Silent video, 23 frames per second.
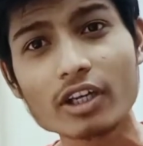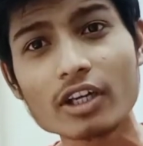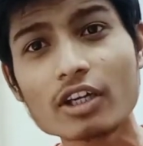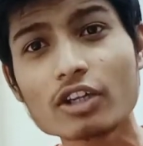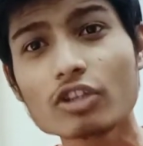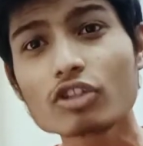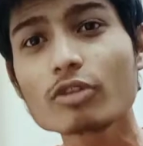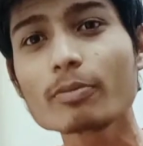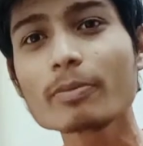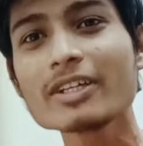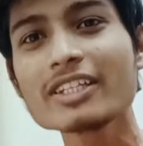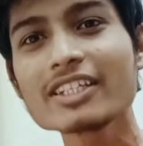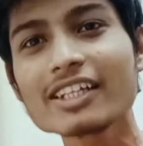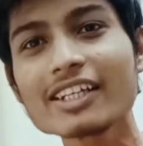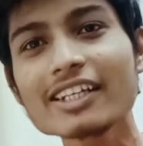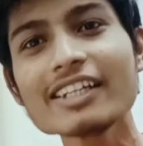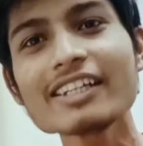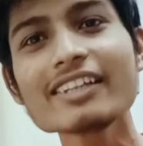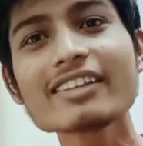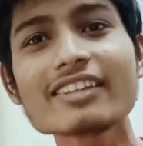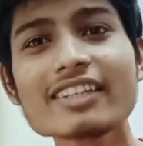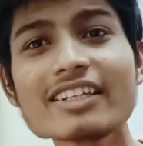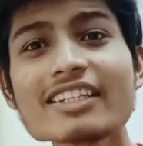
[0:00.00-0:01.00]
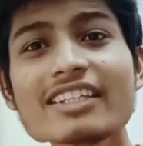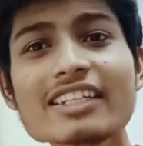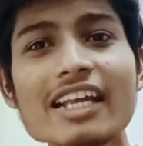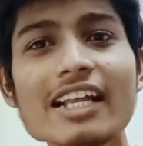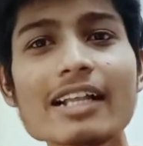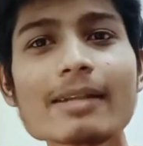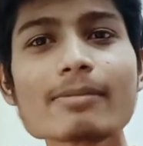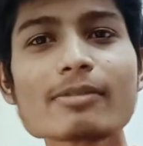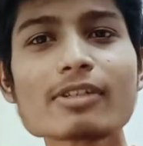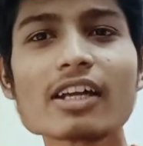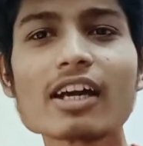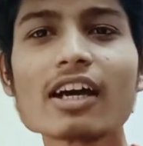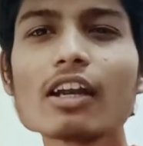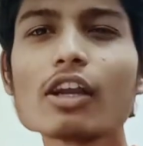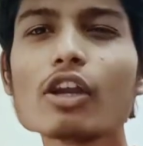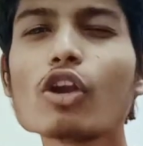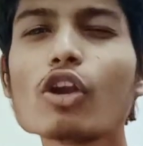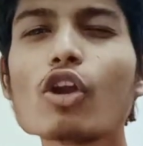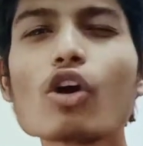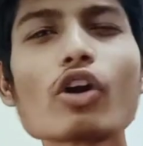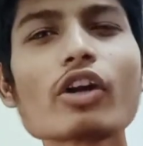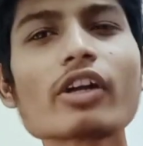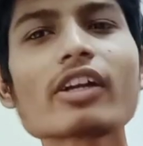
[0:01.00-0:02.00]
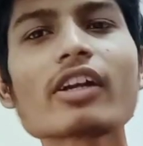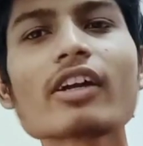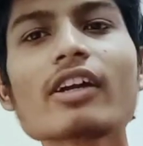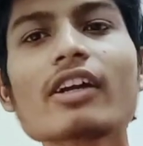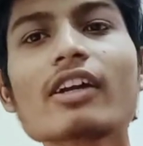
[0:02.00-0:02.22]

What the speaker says: So basically this helps a lot